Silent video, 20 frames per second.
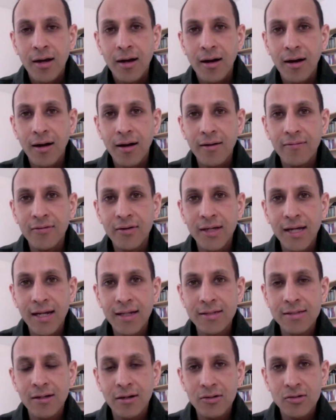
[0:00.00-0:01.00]
If you get
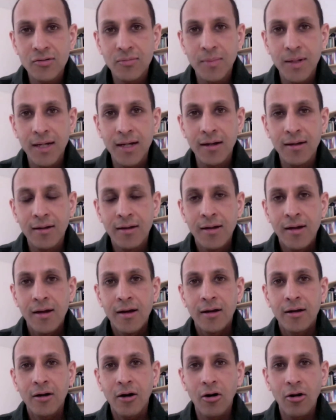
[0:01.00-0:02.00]
in touch with me at
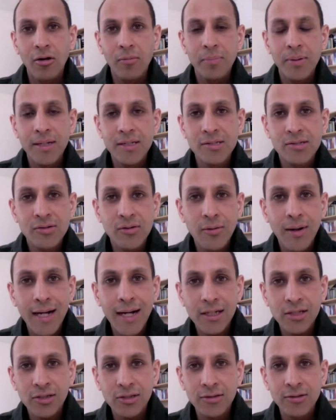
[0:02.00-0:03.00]

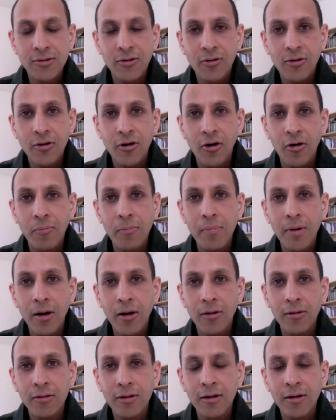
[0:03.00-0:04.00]
carl@peacethroughaction.com,
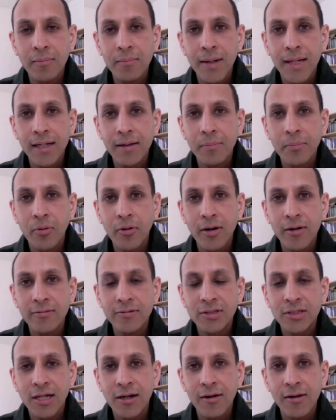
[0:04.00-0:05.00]
I'll make a point of
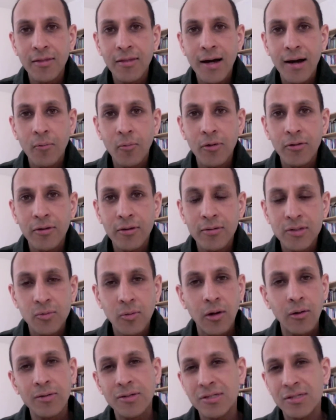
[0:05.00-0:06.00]
sharing that with you as
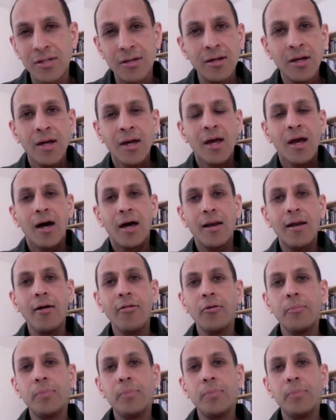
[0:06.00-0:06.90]
well, which is another